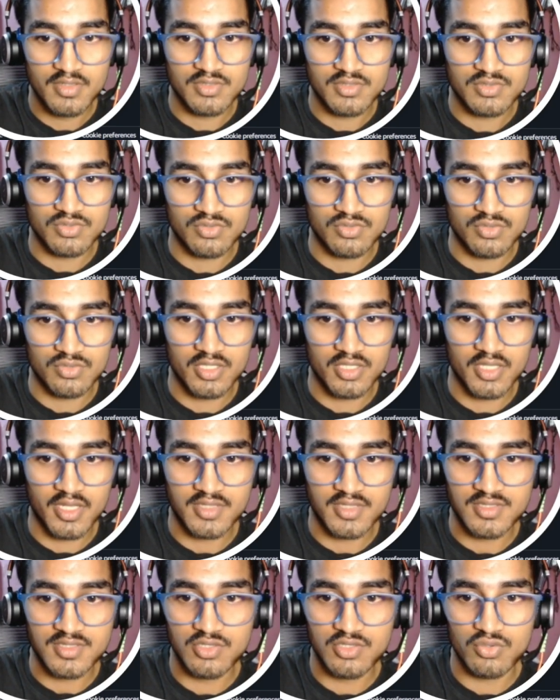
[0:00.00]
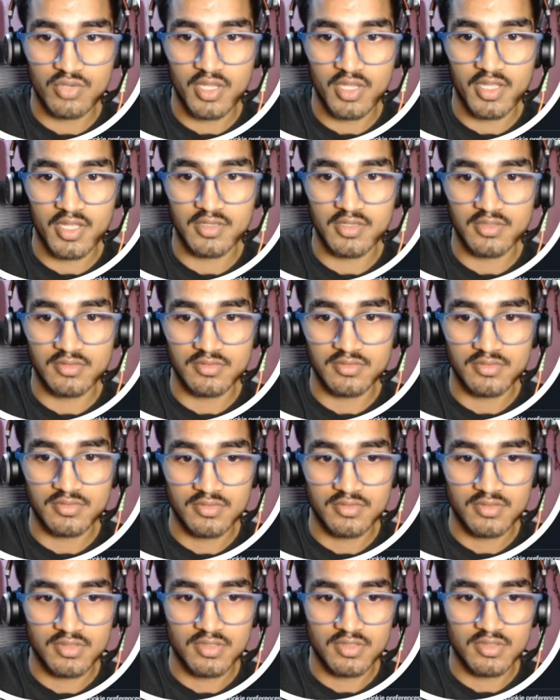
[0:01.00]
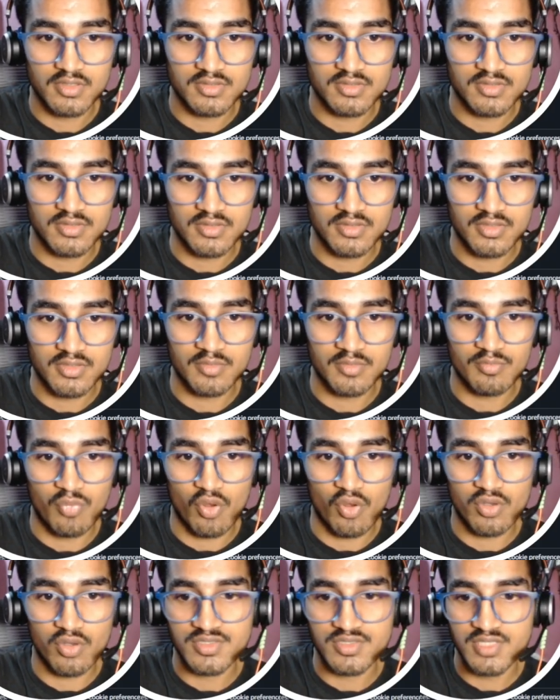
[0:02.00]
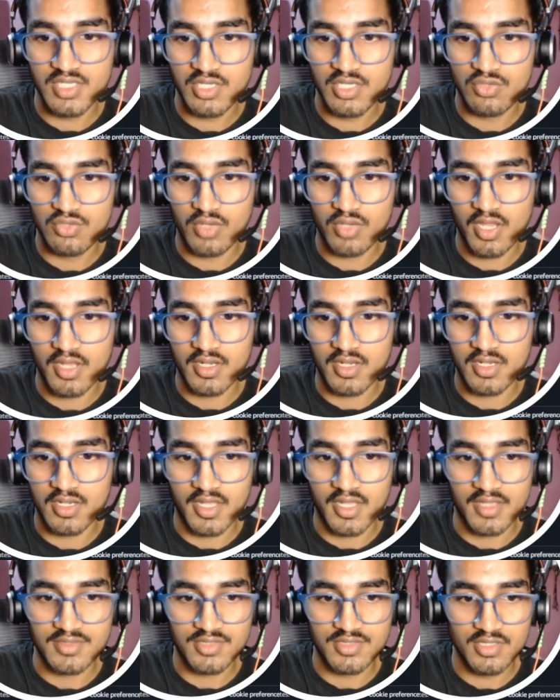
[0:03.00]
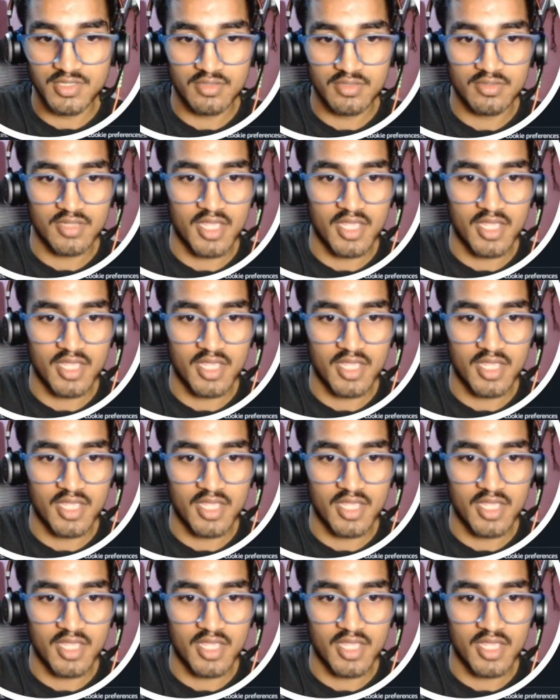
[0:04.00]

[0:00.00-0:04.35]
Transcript: So in action you can, in policy you can attach it,